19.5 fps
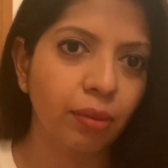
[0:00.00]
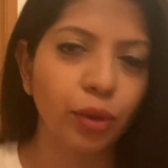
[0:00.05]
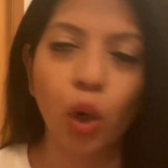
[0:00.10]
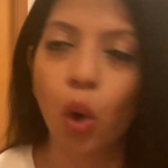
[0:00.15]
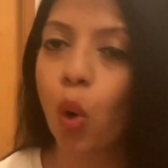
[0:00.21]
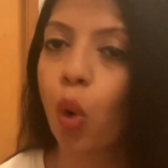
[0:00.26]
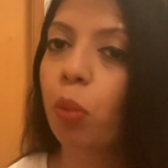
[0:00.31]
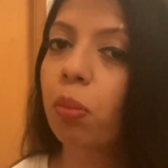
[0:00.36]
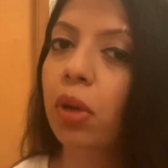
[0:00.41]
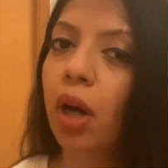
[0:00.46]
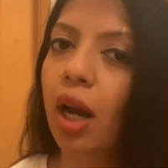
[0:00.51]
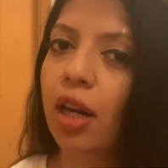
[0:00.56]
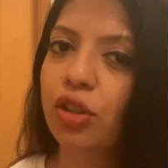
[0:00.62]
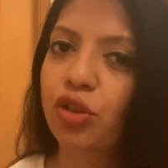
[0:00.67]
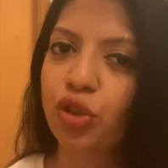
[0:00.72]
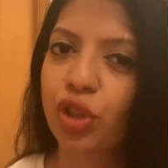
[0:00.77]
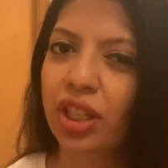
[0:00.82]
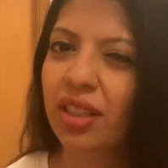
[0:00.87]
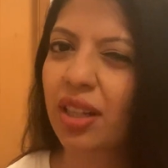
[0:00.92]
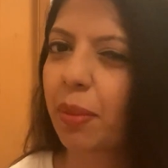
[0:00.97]
Your home
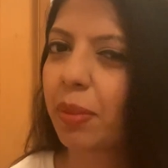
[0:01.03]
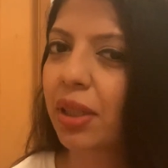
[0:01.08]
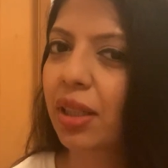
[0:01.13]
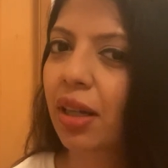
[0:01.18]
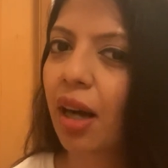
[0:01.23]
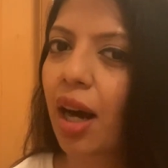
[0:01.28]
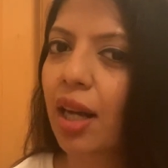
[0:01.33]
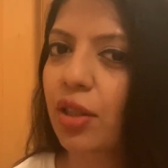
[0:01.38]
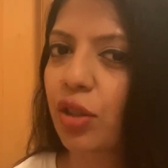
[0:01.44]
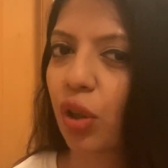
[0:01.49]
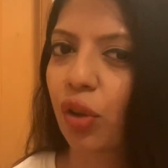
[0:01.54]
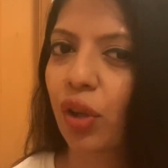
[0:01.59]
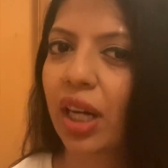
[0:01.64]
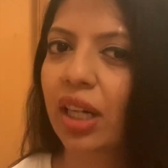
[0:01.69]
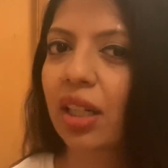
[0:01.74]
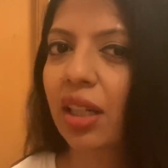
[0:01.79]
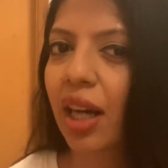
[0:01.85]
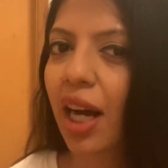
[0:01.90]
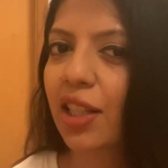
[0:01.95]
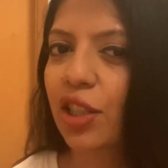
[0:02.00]
country debit cards or
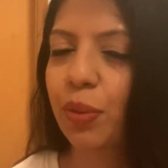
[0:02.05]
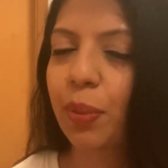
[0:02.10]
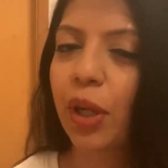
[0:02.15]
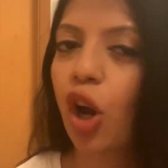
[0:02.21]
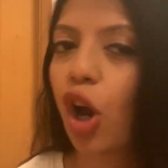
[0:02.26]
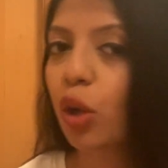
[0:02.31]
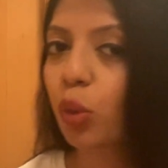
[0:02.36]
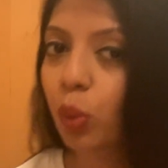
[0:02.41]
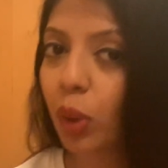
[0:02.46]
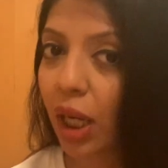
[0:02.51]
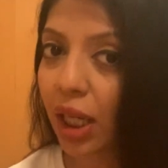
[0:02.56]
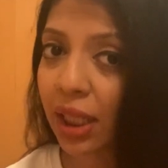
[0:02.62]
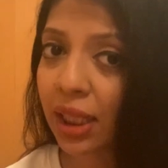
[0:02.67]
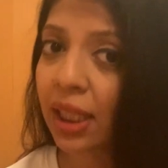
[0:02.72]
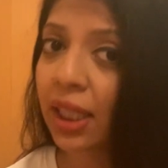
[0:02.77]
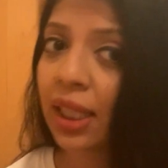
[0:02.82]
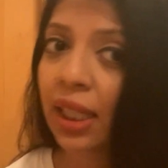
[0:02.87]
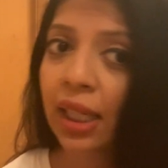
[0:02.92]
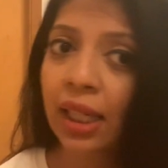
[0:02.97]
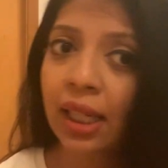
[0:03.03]
credit cards may not
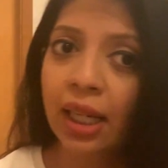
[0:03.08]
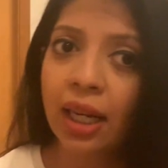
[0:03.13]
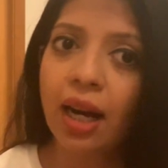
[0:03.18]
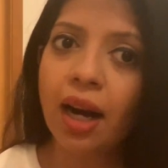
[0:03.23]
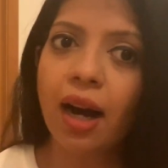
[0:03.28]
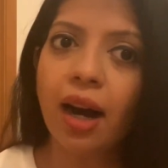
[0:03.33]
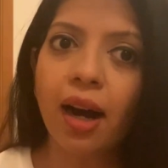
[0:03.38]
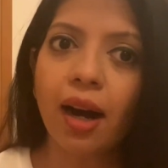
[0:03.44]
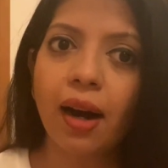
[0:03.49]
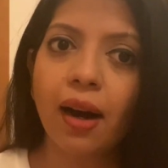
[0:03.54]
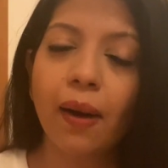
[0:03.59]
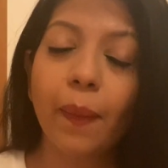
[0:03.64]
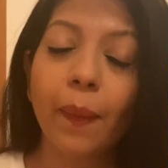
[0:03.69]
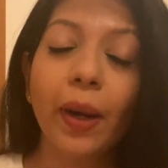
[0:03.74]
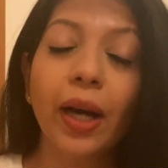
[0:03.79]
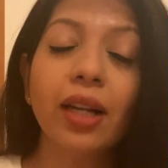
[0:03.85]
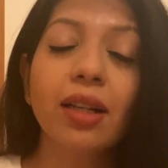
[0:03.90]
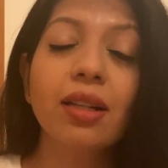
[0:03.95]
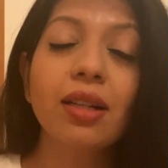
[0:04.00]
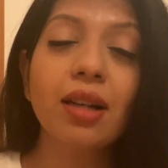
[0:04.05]
work.
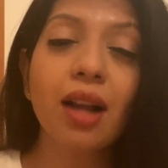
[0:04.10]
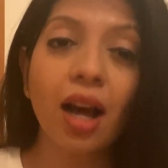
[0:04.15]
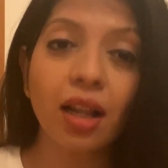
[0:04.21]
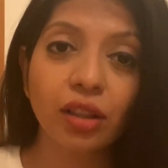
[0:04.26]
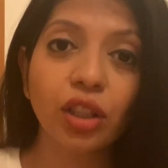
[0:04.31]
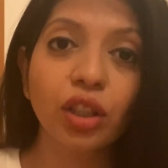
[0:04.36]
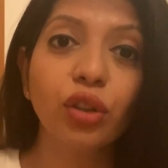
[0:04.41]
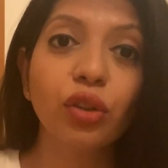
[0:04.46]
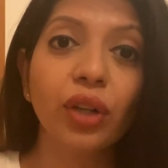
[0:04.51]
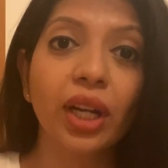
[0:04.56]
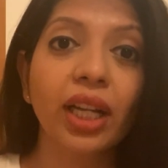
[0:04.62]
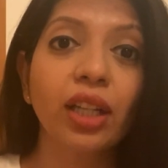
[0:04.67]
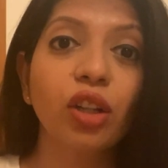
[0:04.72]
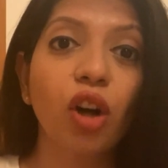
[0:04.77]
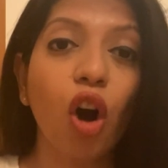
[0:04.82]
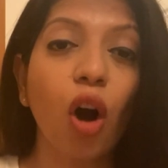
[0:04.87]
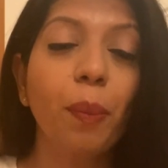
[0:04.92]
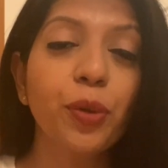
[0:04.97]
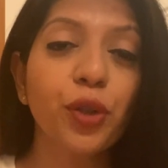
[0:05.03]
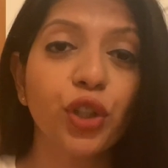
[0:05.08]
Another great
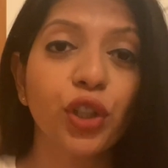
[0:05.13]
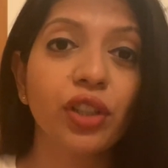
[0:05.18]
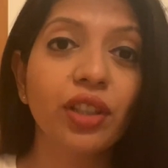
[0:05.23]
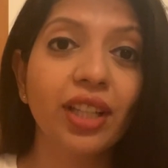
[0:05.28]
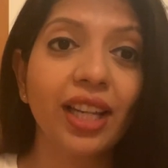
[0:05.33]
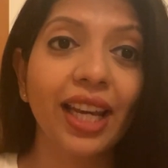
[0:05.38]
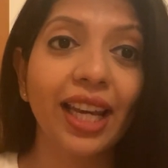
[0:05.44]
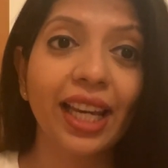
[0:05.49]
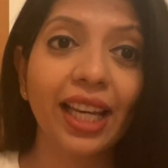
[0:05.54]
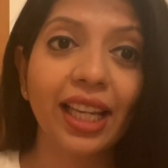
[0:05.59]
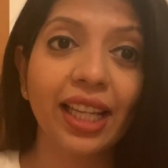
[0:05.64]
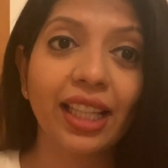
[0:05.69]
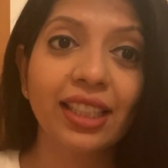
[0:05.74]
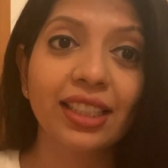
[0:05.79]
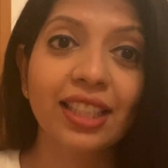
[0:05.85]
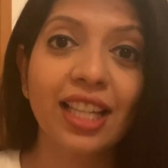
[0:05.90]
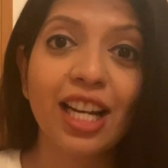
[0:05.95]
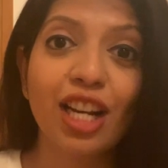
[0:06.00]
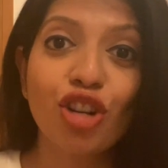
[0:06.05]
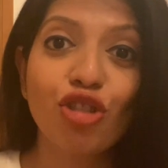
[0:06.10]
option
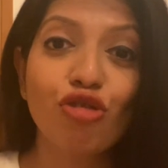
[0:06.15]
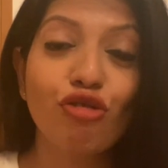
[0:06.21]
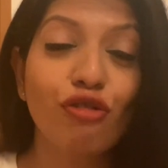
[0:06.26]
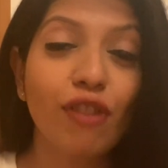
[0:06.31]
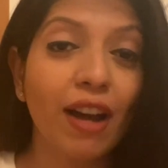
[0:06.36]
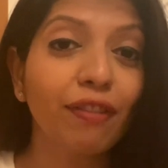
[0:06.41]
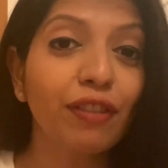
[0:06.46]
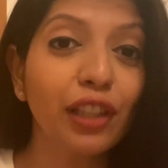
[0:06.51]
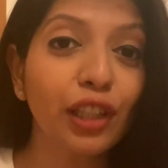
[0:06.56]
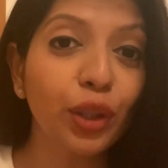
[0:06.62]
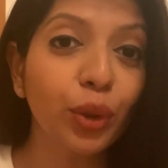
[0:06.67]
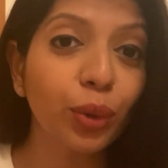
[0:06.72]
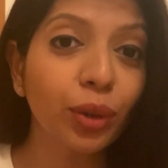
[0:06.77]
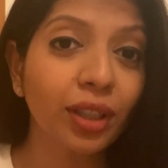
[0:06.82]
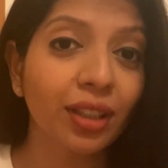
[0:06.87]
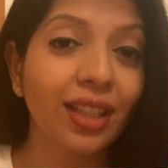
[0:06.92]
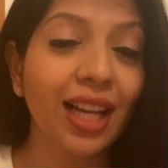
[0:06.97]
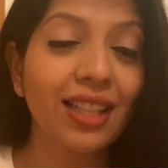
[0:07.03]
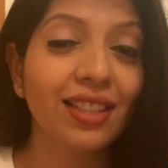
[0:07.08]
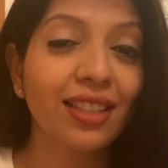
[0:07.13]
is
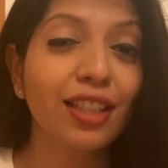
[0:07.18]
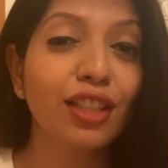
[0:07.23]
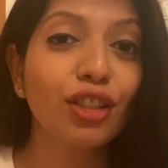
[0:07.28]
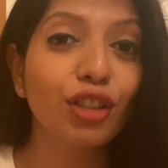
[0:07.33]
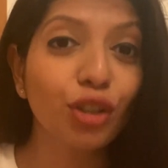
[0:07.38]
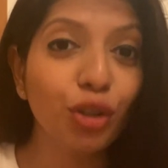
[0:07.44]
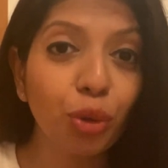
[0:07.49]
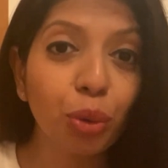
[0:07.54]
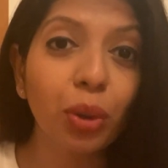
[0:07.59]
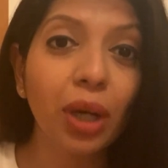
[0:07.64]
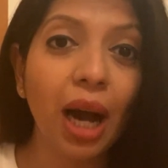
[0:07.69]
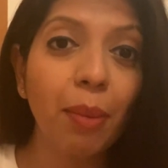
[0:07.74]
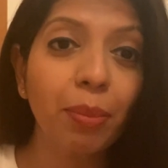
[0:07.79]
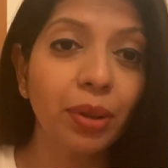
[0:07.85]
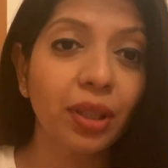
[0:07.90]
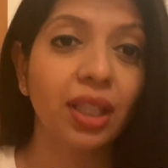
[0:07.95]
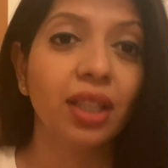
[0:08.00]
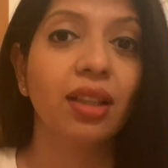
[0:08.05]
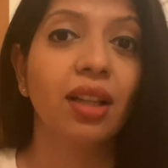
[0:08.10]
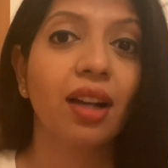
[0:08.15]
Revolut. That's a new
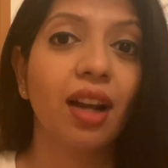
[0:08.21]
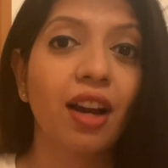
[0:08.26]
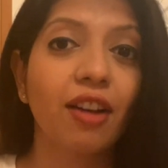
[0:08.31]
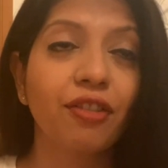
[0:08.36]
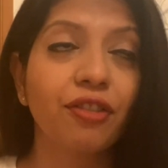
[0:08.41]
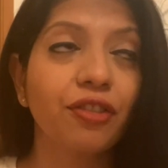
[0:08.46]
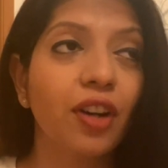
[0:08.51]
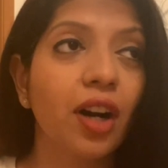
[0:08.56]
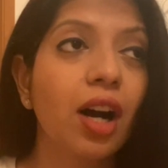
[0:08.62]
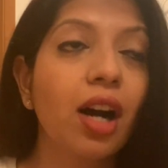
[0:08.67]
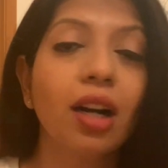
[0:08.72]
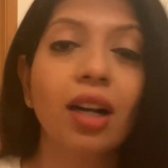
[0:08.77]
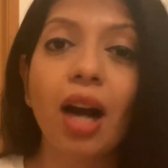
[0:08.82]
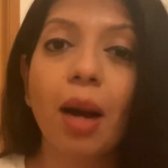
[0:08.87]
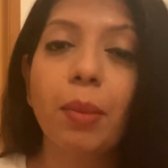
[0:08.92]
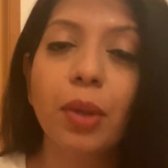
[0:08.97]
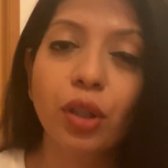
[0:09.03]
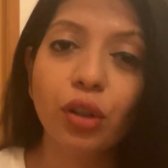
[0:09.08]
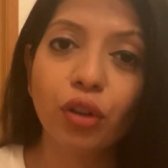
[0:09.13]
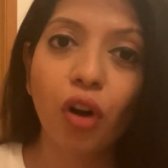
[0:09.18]
company that I've
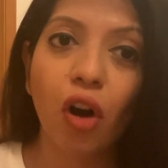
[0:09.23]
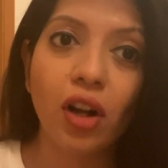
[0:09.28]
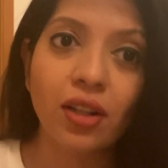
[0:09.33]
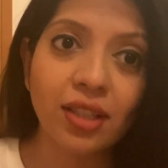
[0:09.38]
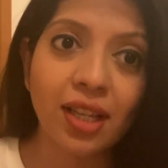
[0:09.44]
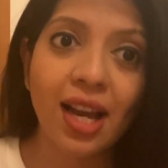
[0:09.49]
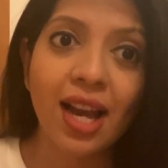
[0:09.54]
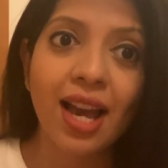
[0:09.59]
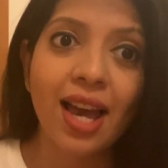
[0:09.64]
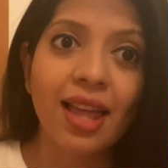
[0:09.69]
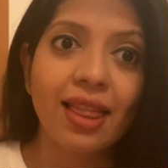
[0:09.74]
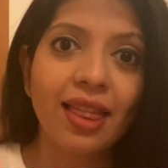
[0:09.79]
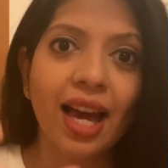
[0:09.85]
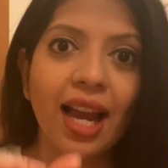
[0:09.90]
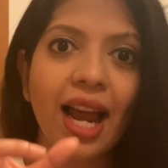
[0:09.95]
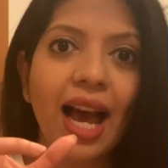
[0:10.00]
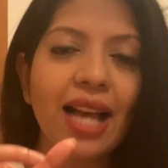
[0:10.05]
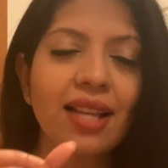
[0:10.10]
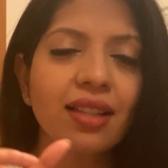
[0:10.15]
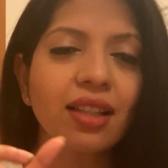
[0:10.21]
come across
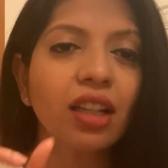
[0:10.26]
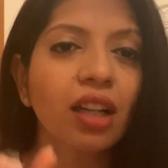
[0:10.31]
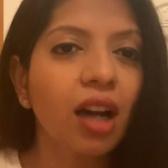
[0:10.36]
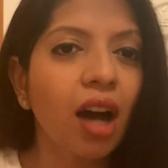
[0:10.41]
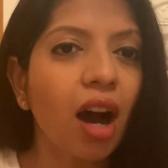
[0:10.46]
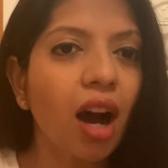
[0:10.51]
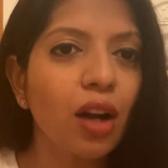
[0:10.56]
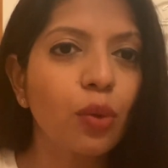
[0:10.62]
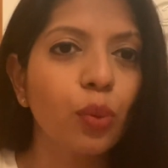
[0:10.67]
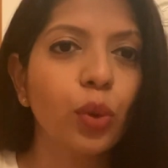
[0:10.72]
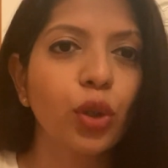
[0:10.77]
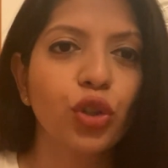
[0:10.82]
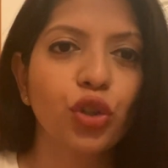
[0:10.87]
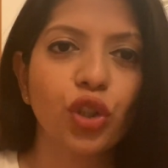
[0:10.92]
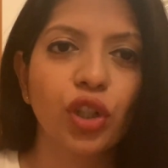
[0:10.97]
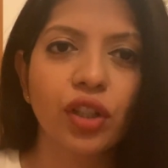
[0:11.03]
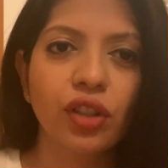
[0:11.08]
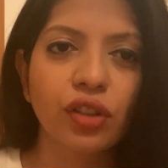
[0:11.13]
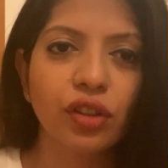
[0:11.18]
that has a card which